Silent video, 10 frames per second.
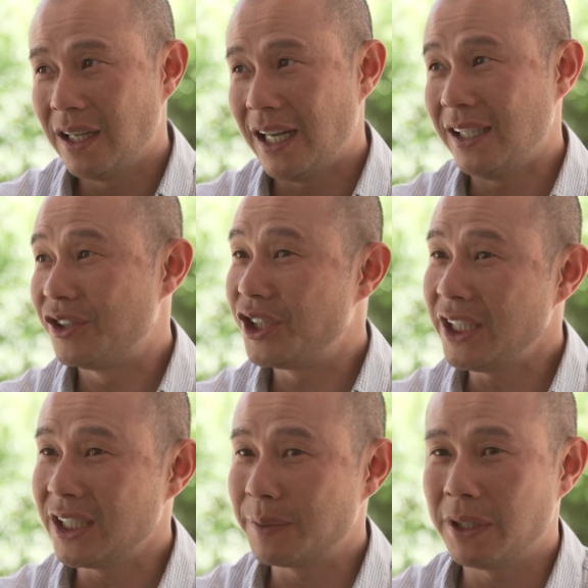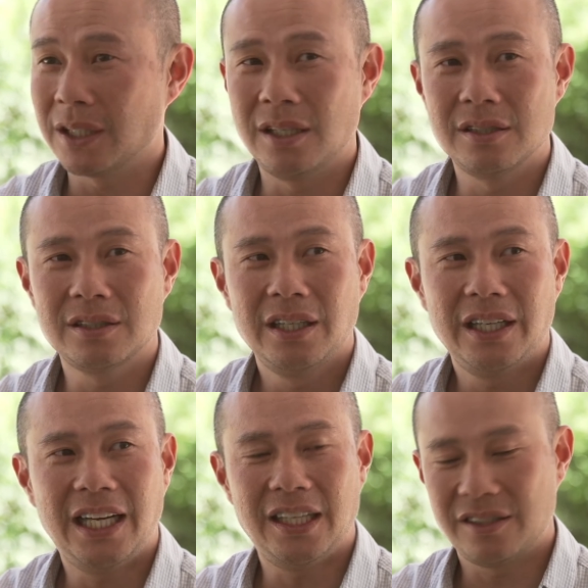And it's genius because
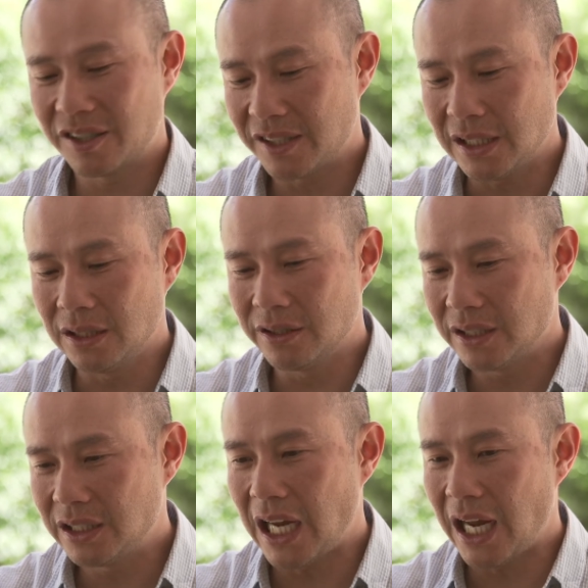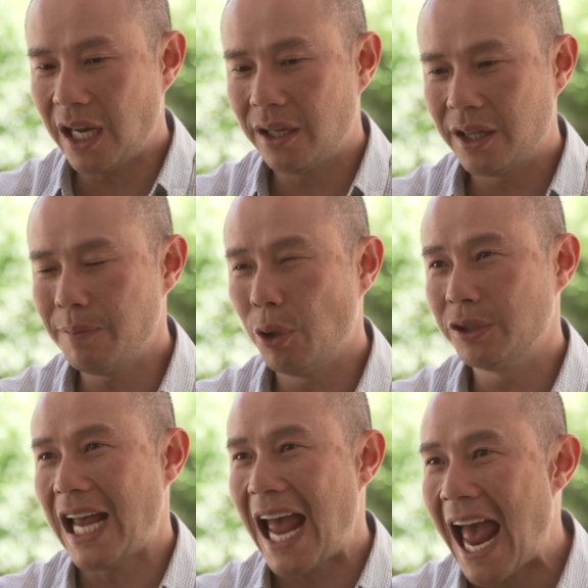it's still today the most